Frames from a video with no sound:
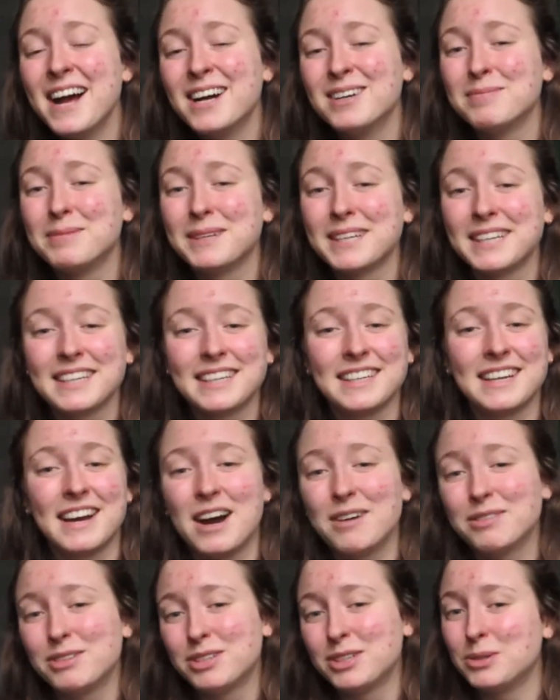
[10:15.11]
But
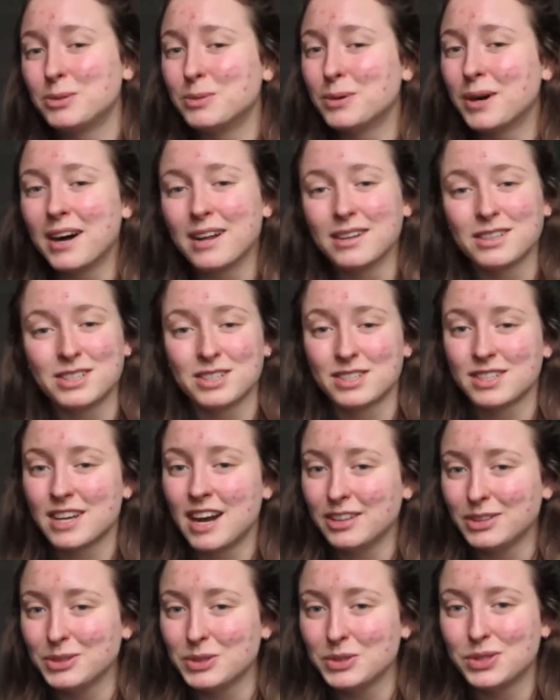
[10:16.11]
after a while, I just
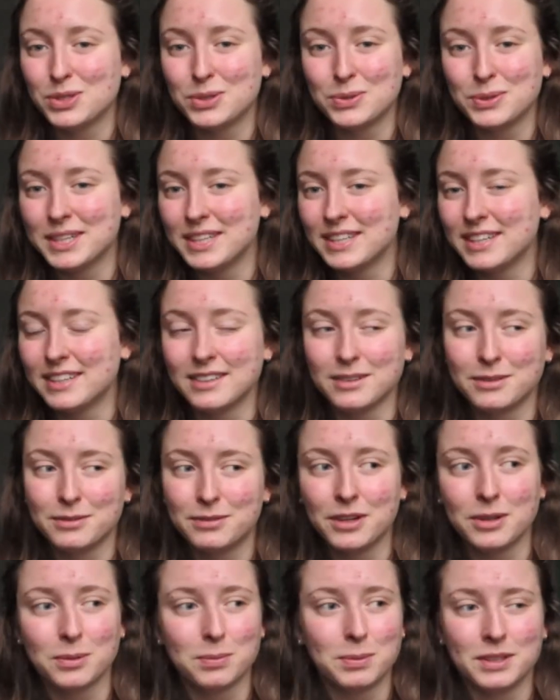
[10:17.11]
got used to it. And it
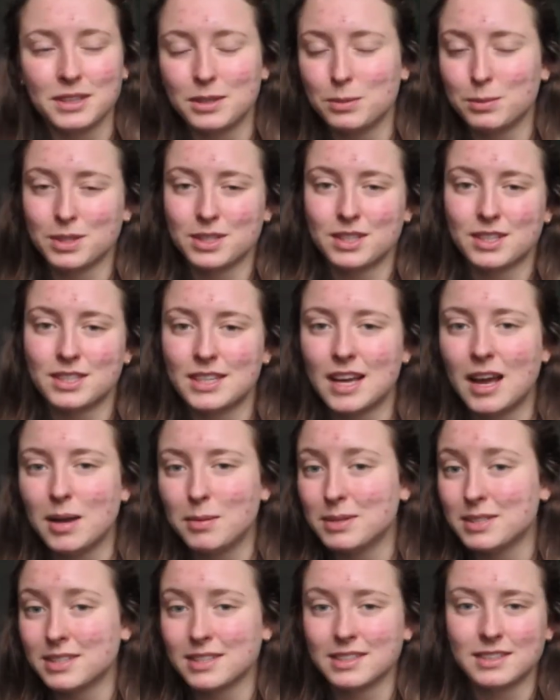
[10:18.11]
felt pretty much the
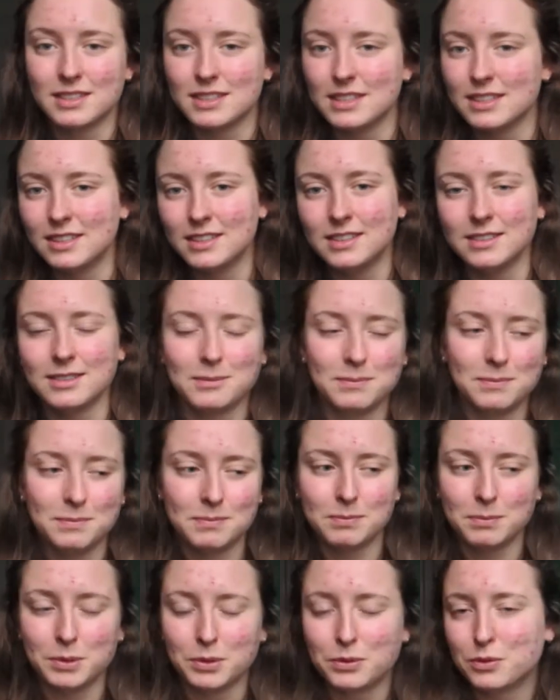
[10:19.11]
same as it did
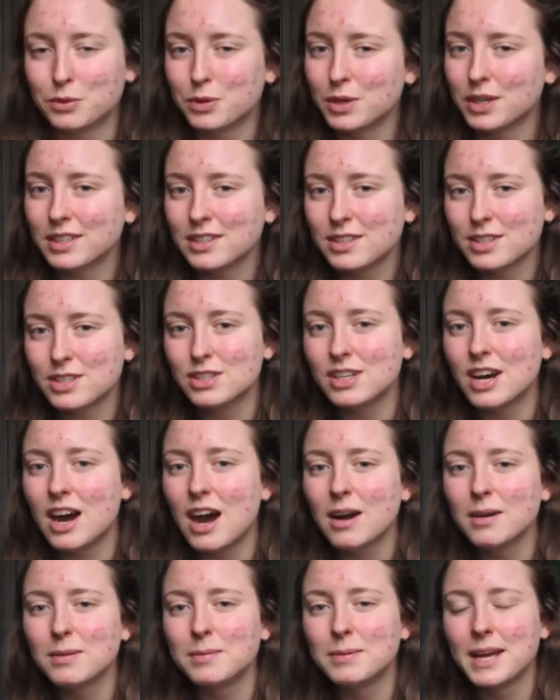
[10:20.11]
before the
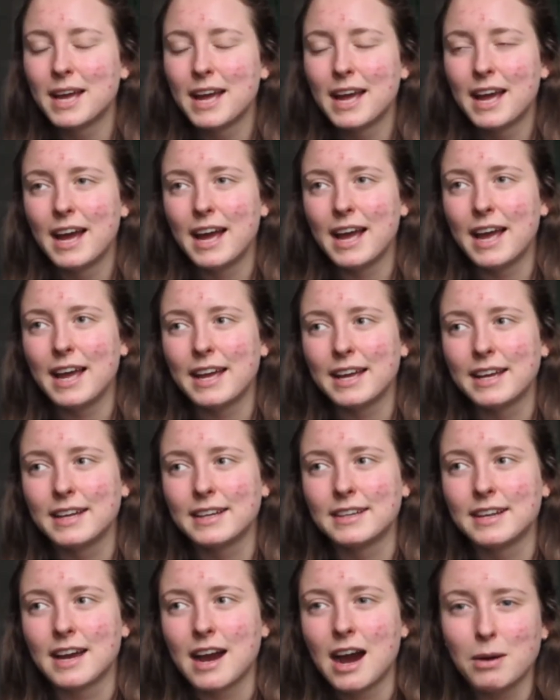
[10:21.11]
stop,
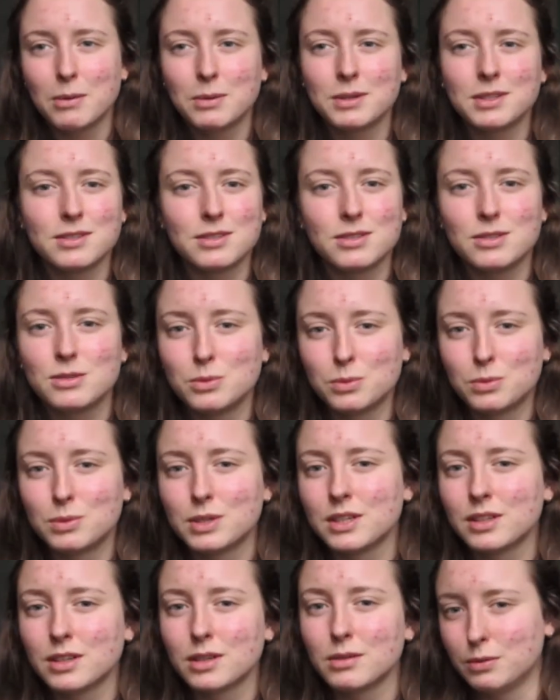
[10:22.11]
and I was
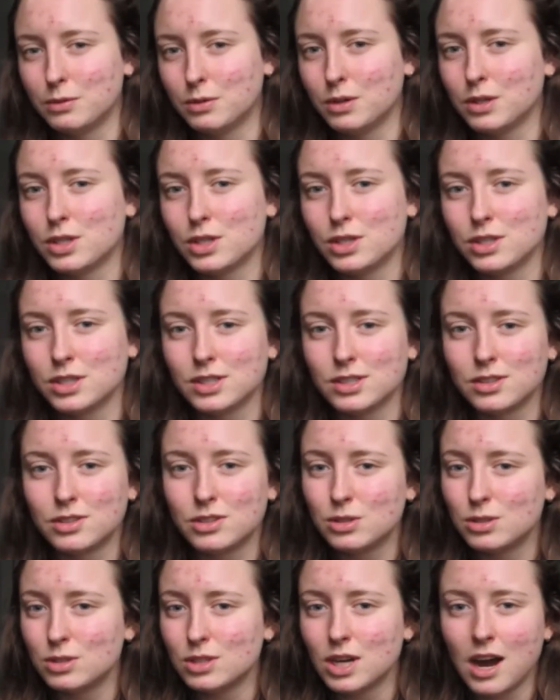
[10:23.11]
really fortunate
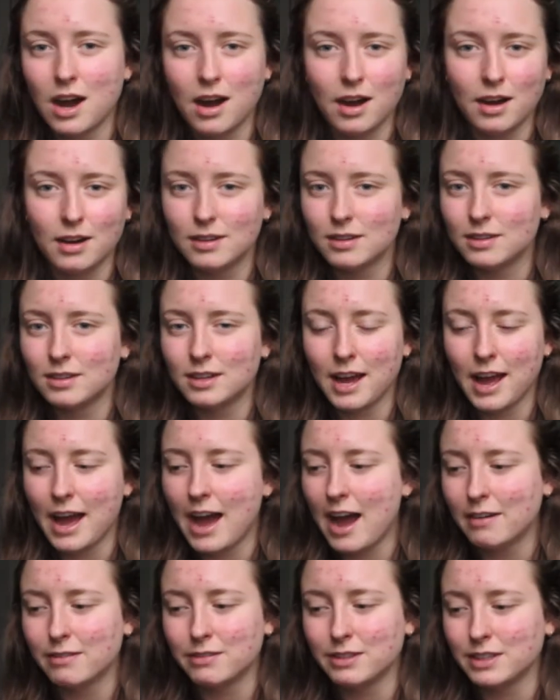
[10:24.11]
to not
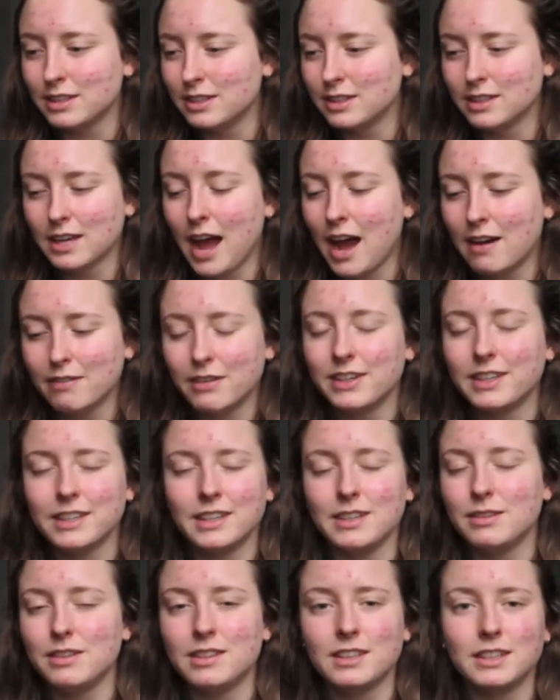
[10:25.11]
have
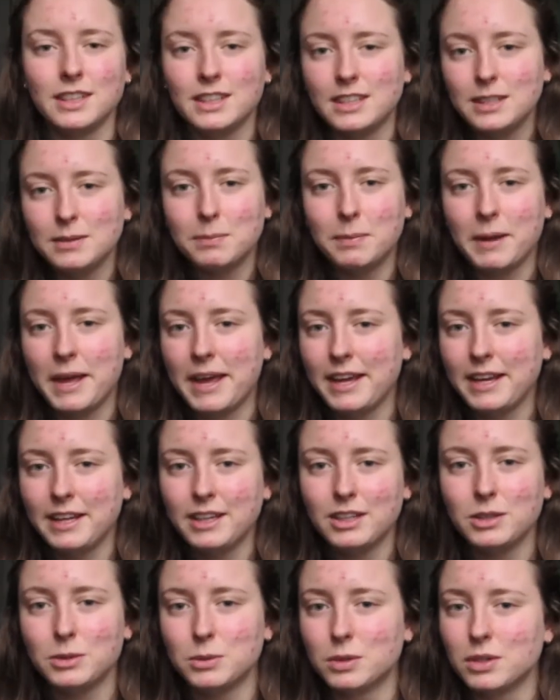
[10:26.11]
any knee
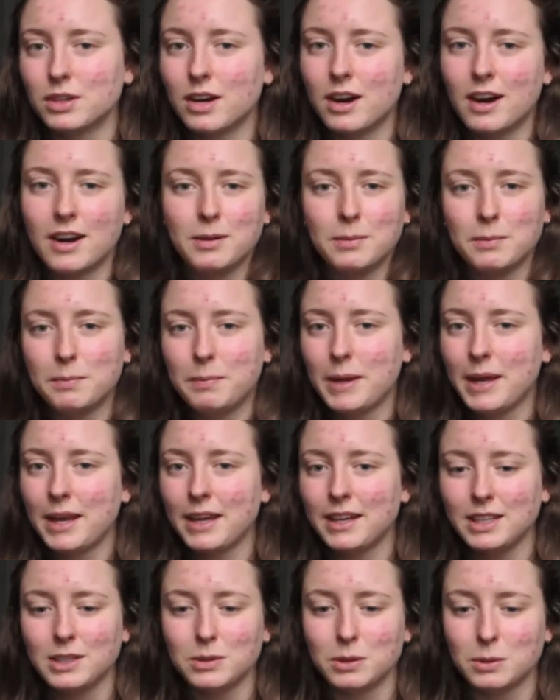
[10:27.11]
pain or arm
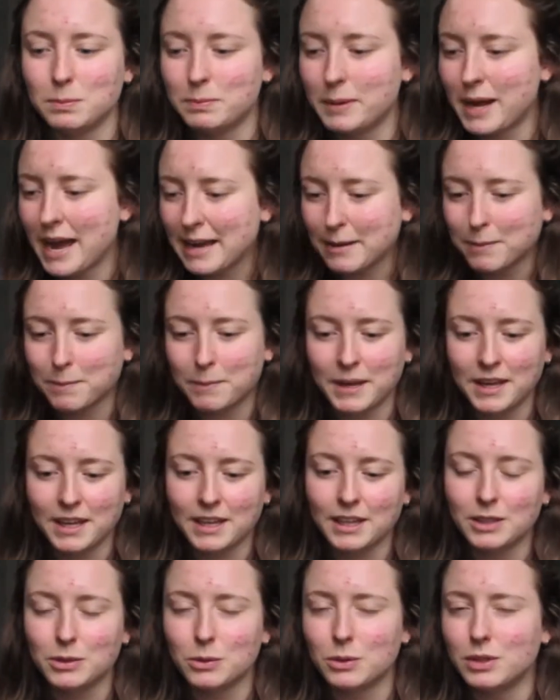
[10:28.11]
pain or back
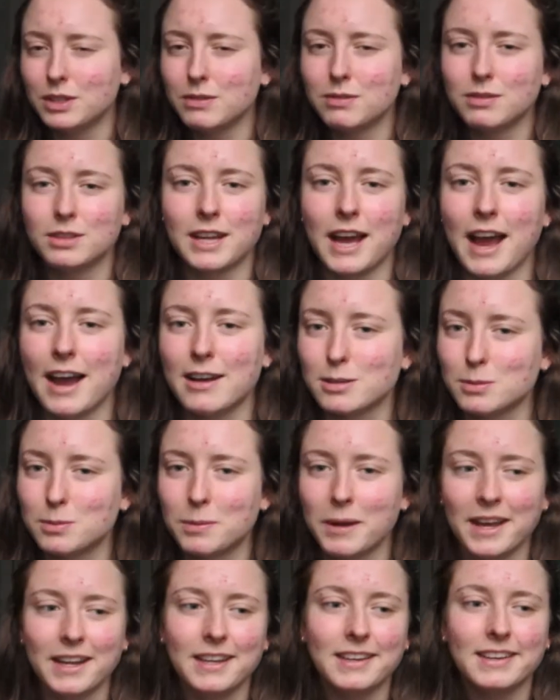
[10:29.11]
pain or even ass
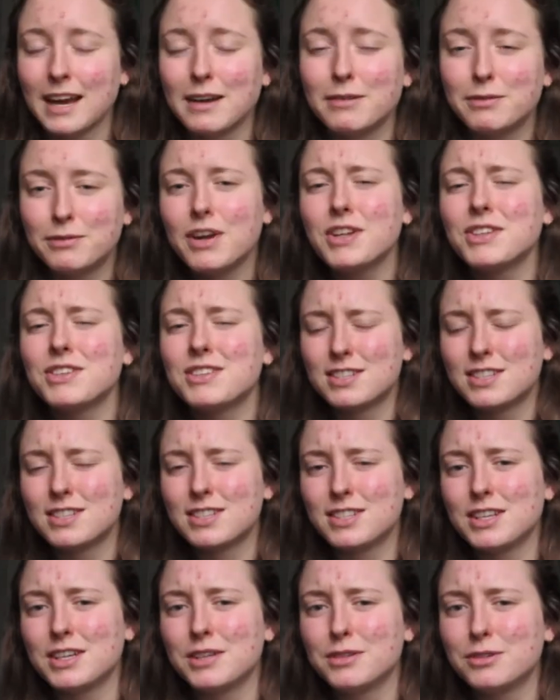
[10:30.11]
pain. I felt
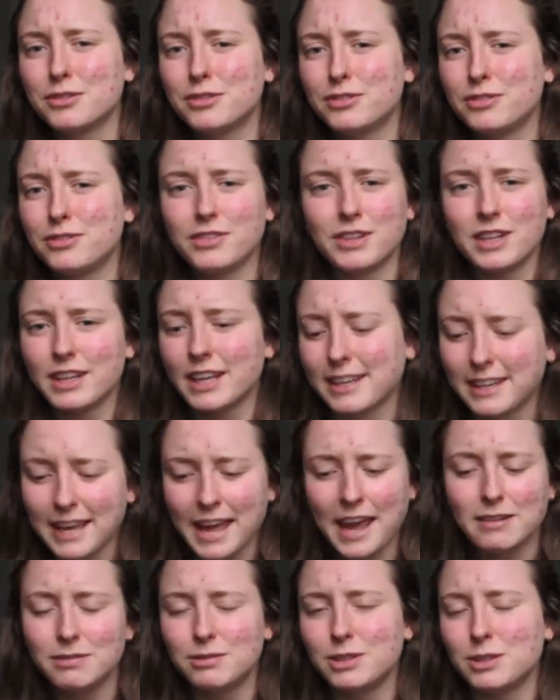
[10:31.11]
stiff like
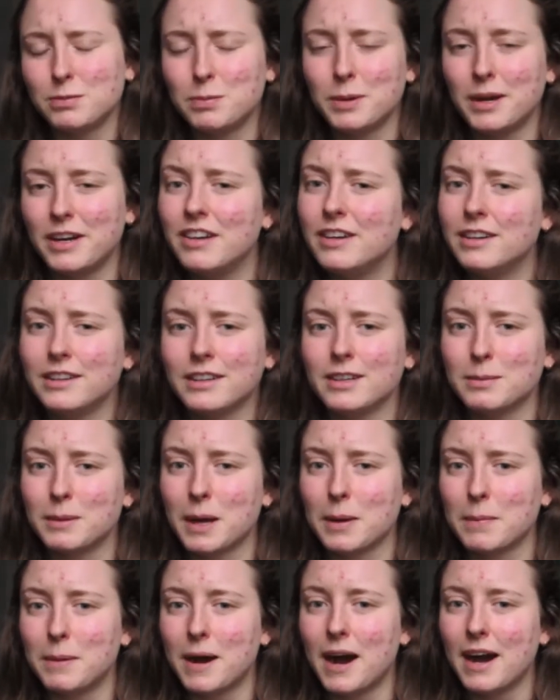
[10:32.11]
everywhere in
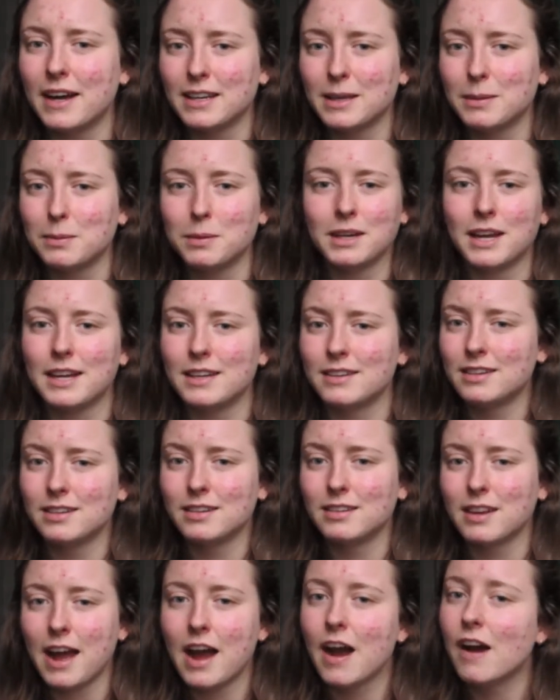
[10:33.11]
my body, but I
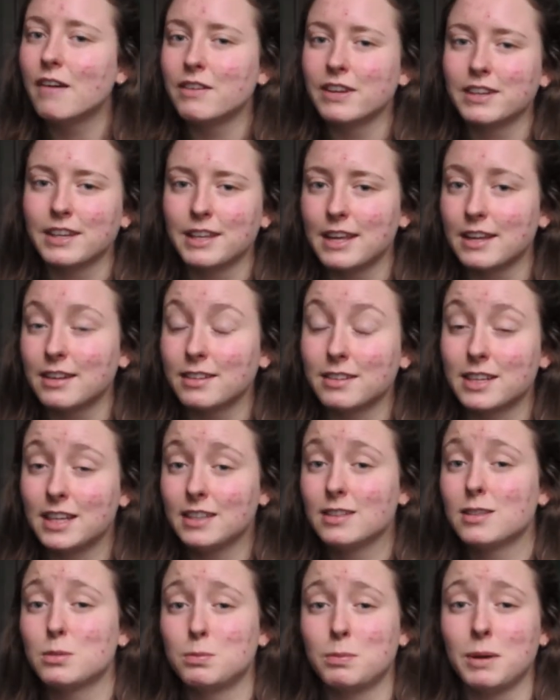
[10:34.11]
didn't have any
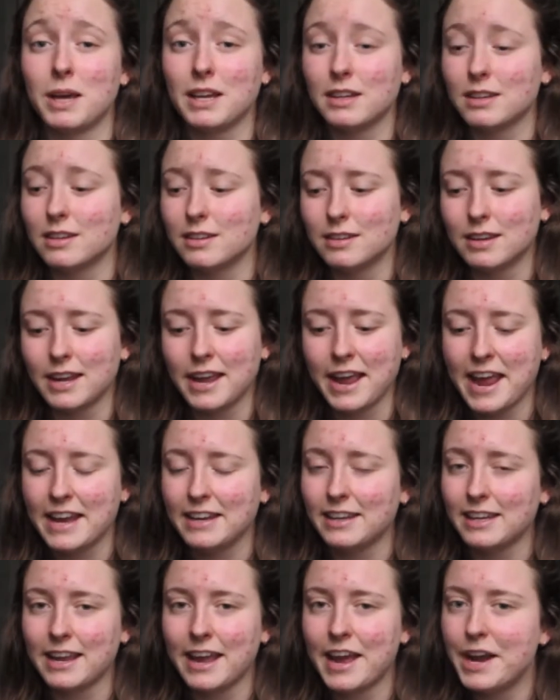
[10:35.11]
intense pain in
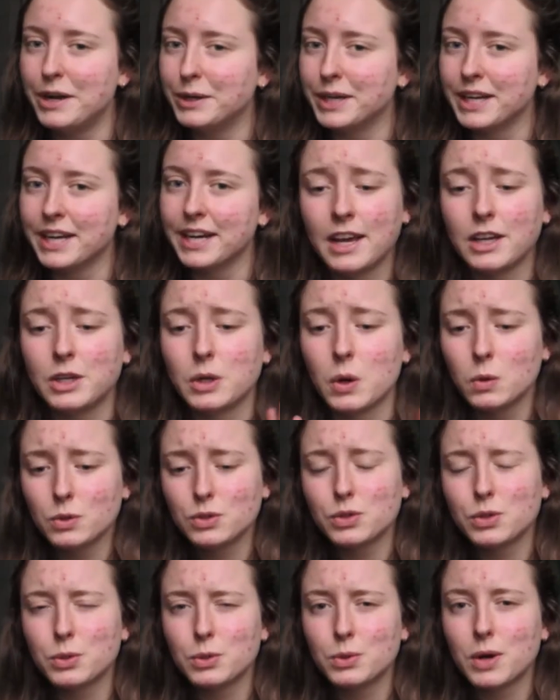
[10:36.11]
any area. And
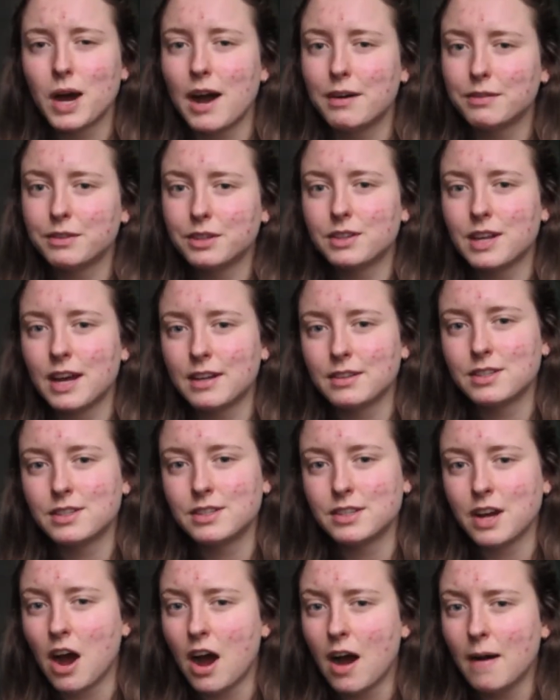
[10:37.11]
also after that
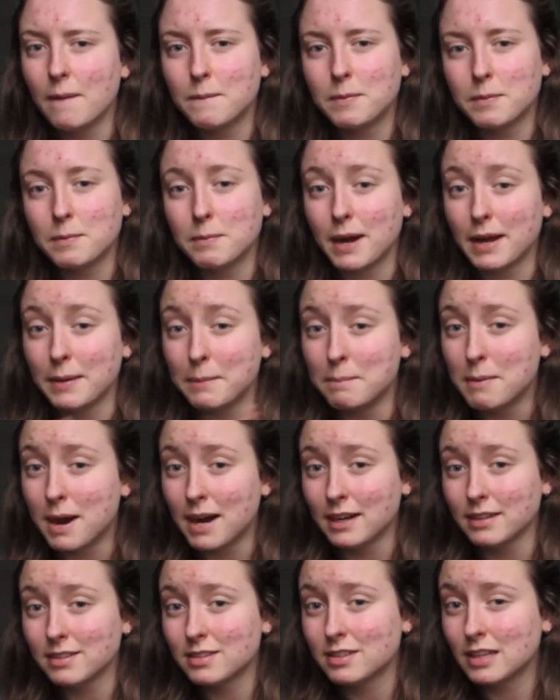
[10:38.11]
stop, my
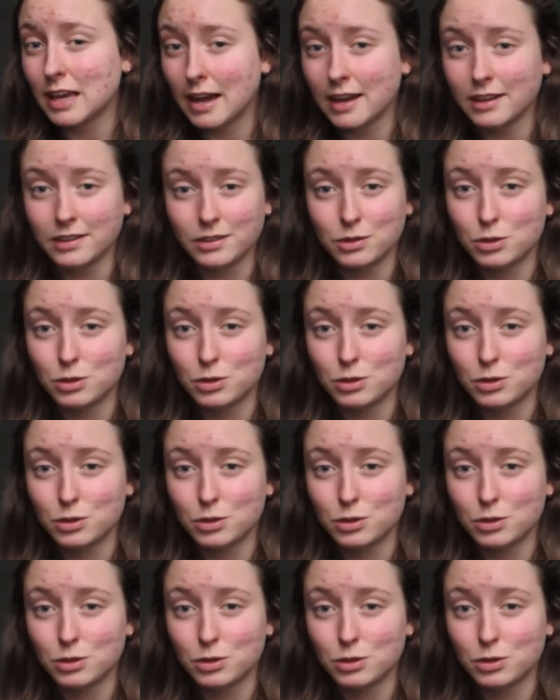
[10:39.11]
mindset